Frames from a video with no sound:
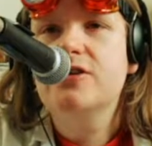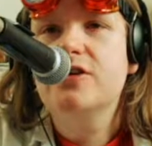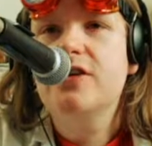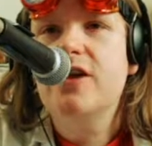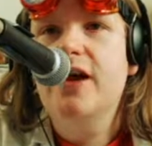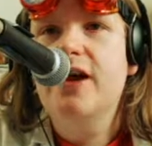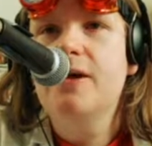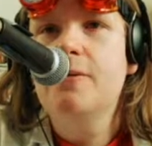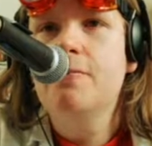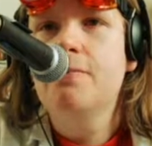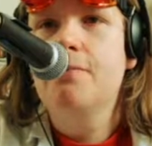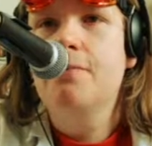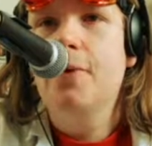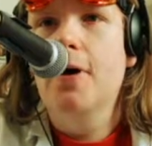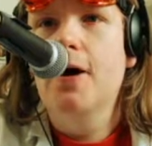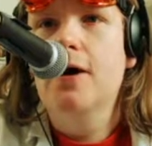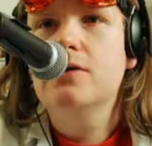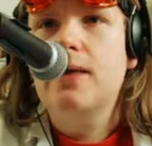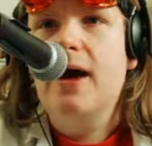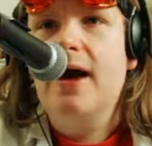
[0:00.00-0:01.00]
name,
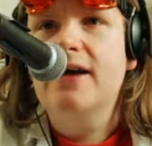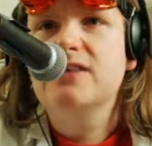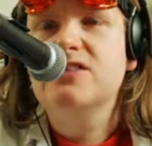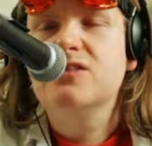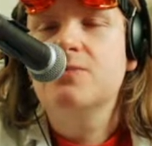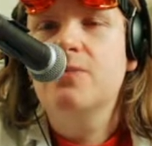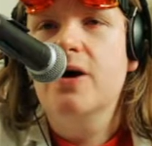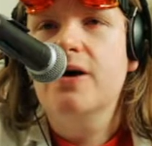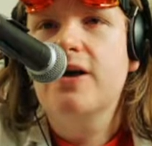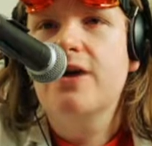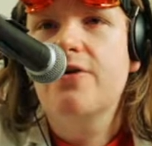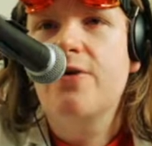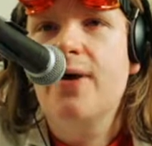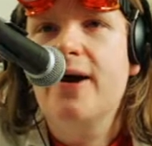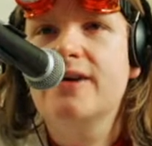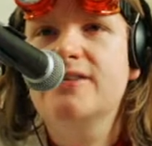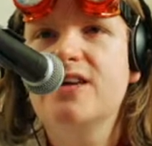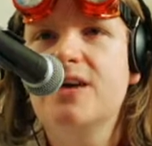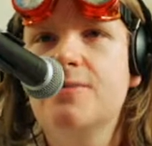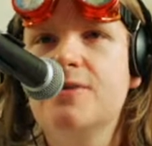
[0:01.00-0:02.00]
but as of the My Hero
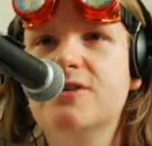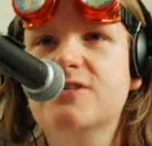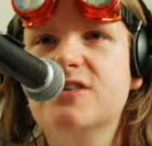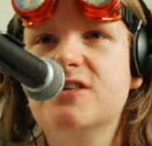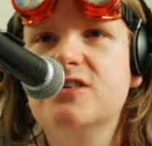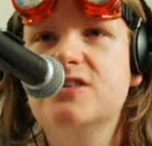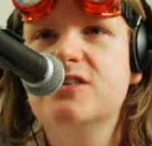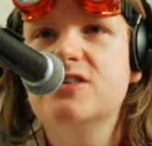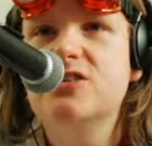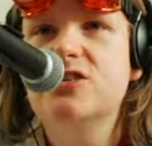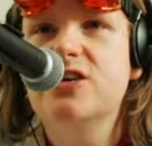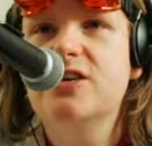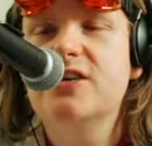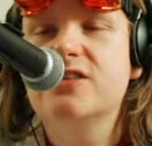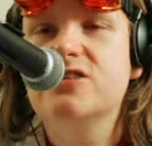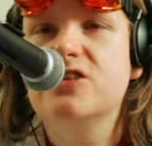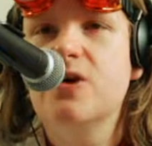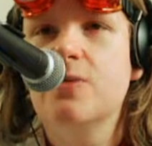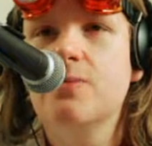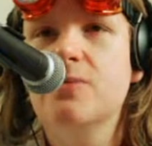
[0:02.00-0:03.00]
Academia CCG,
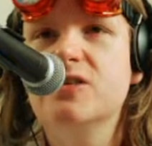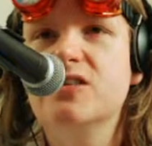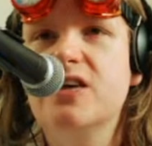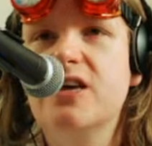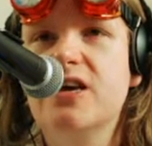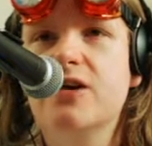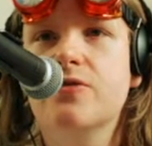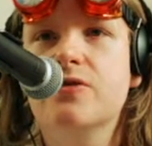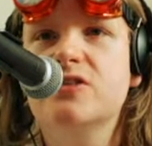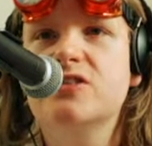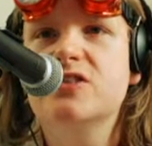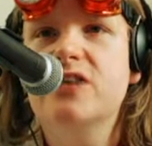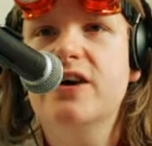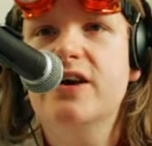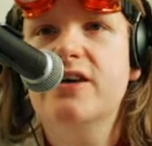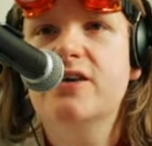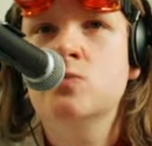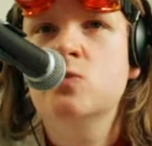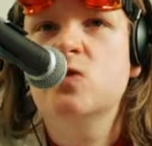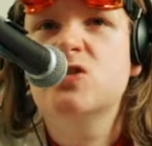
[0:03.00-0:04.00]
it's numbers here
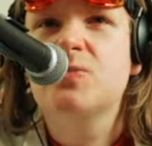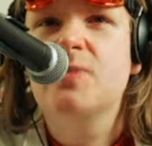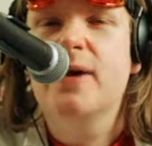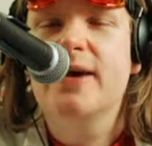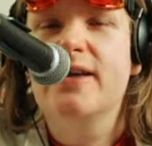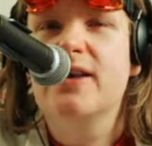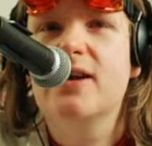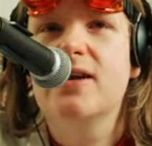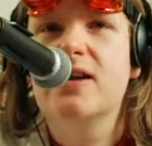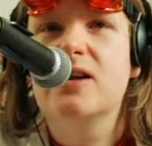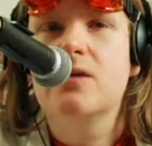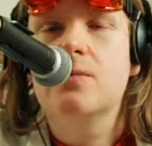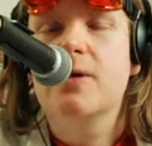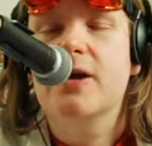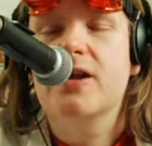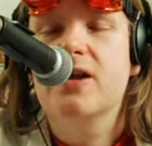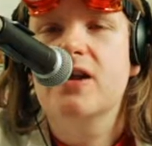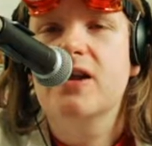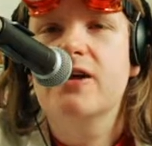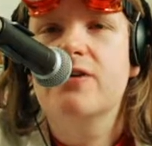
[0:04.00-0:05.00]
instead, just to make it a little
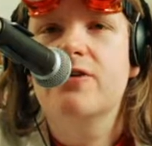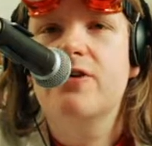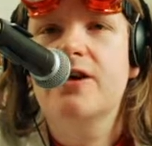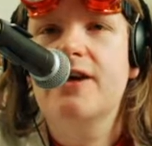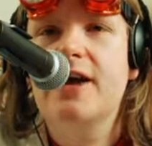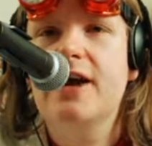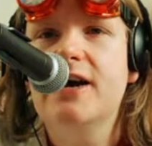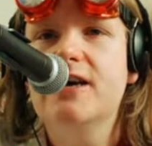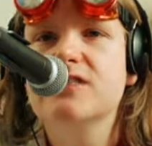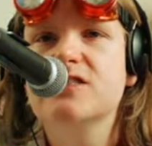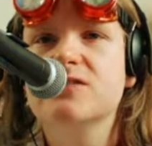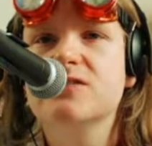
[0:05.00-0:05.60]
bit clearer, I guess.